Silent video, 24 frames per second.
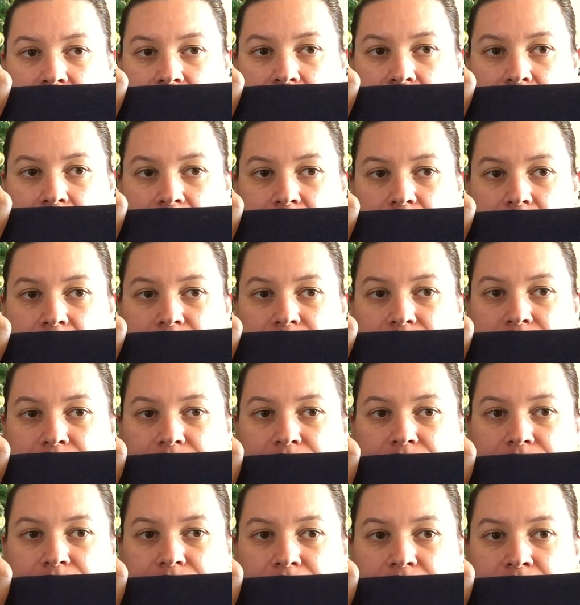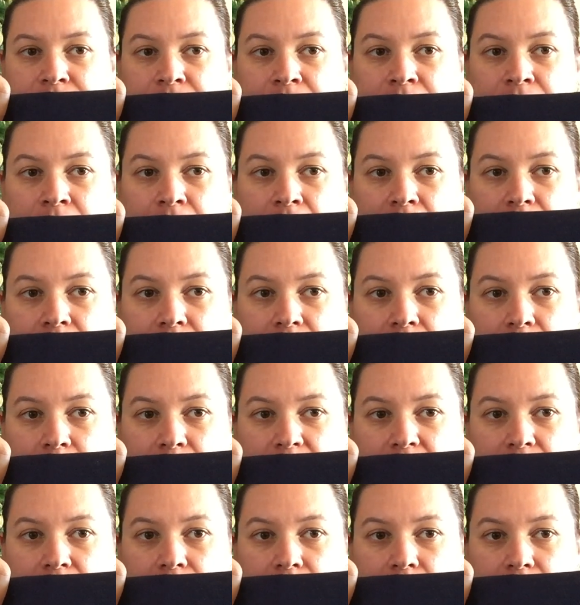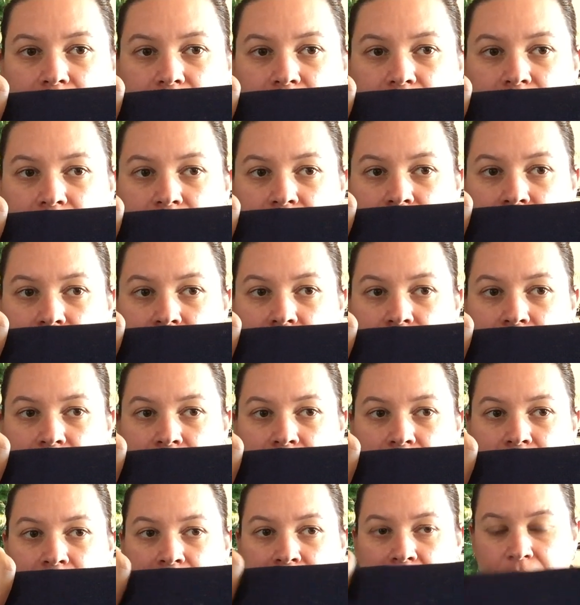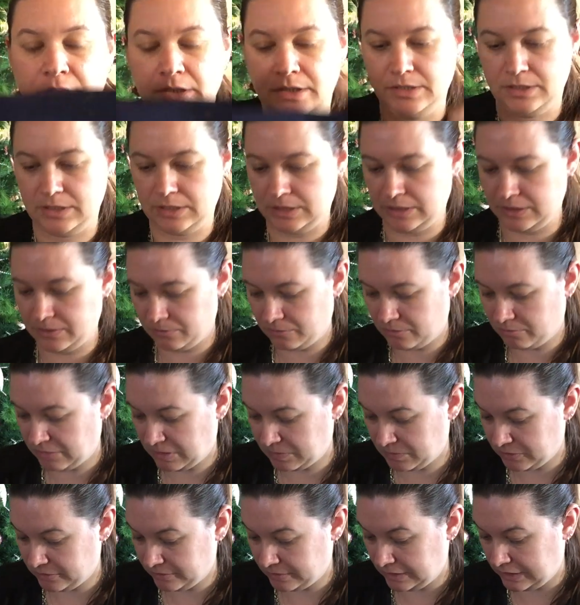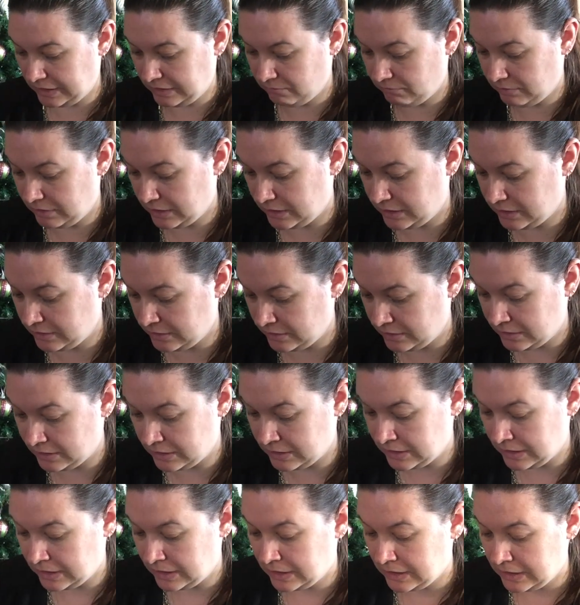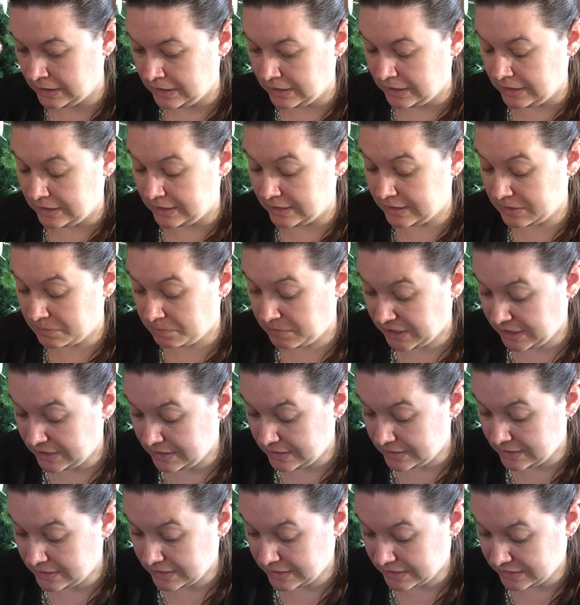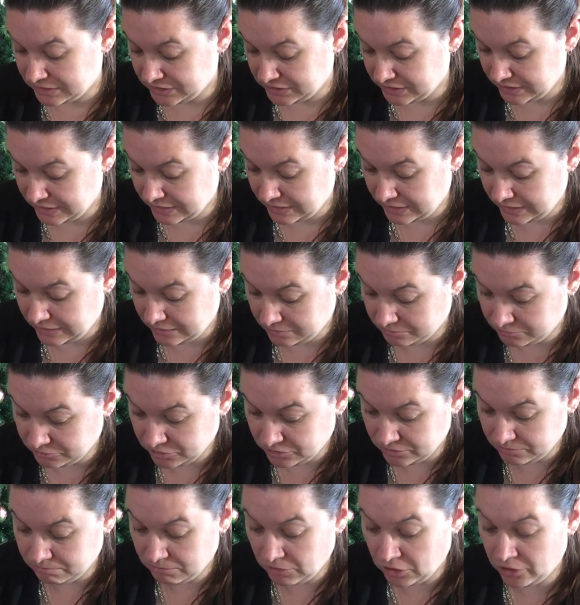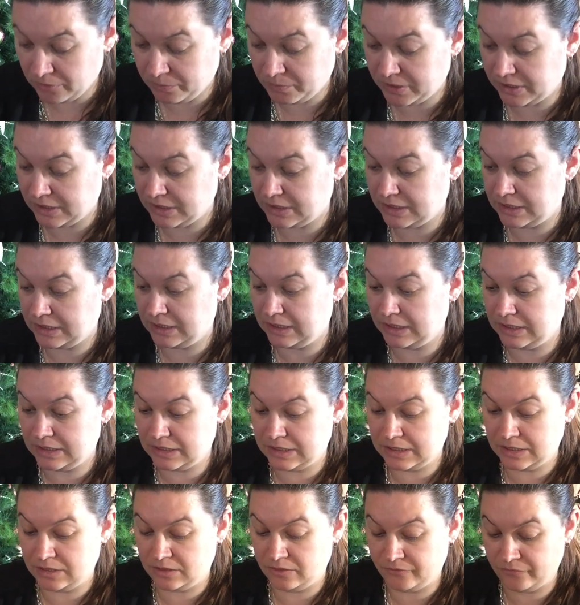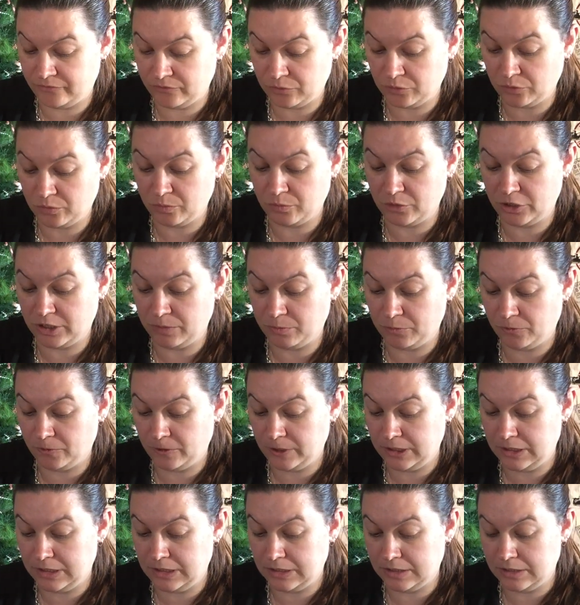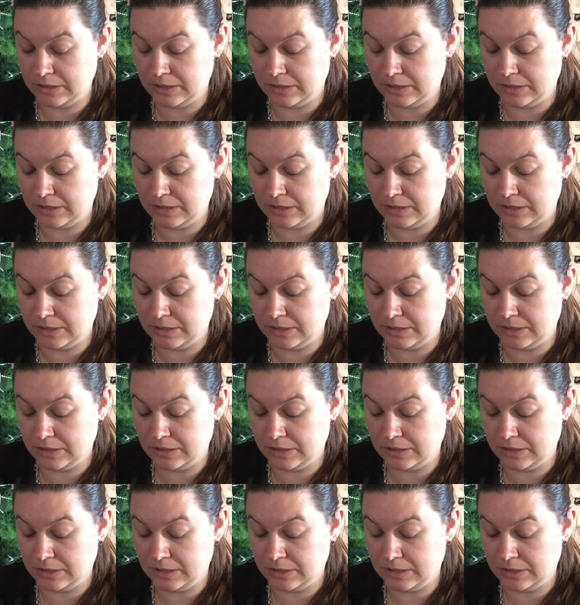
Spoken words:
and out because the windows. So that's where I'm up to on that one. This piece is actually, I'm hoping to get done for my boy,